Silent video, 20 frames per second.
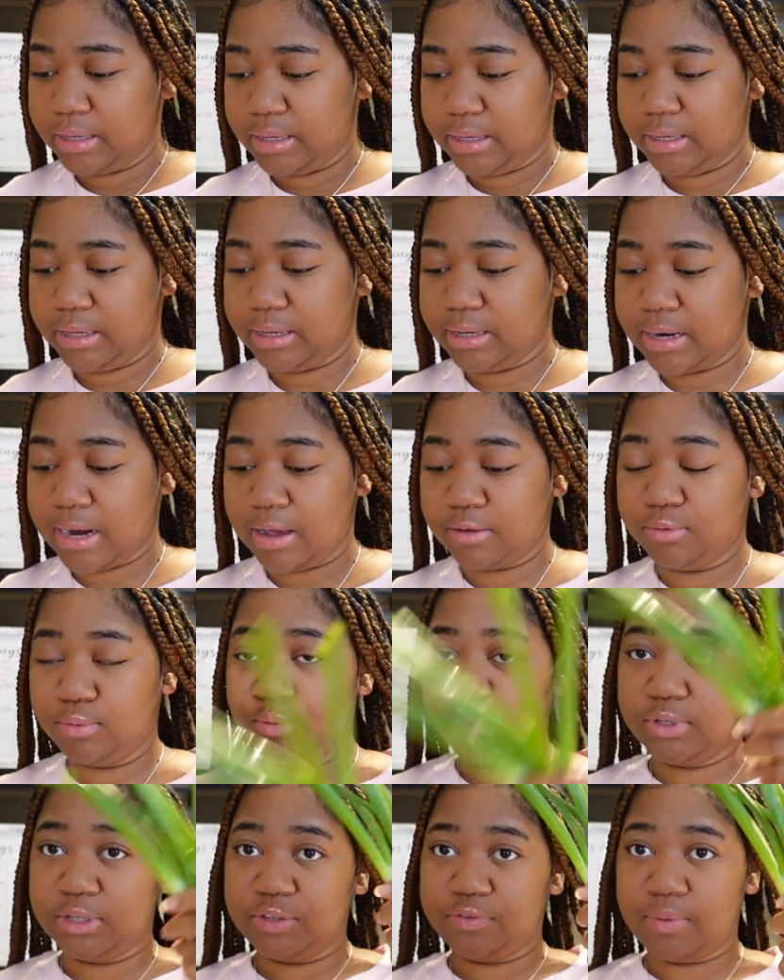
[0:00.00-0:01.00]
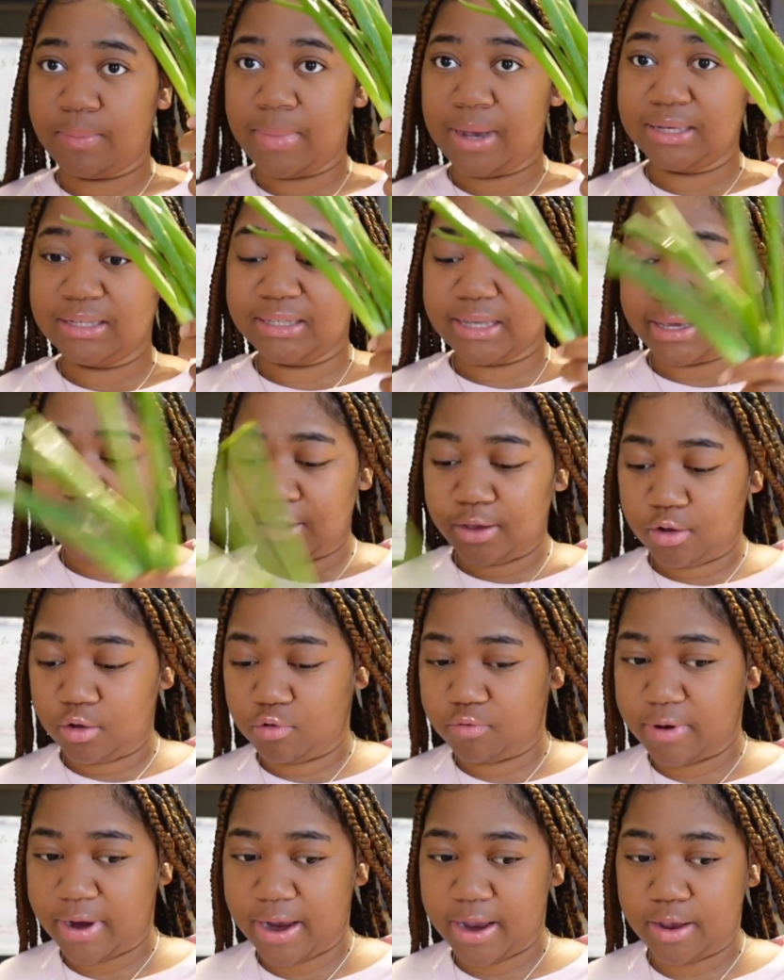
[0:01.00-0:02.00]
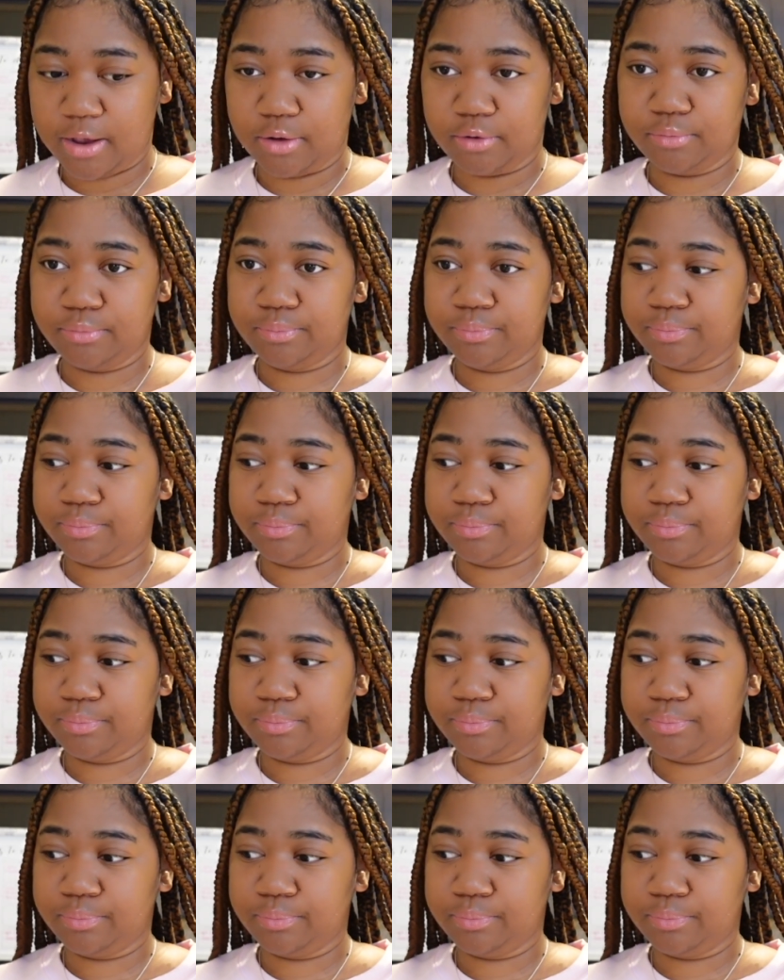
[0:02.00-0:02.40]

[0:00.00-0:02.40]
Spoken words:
And I'll use this for my second go round.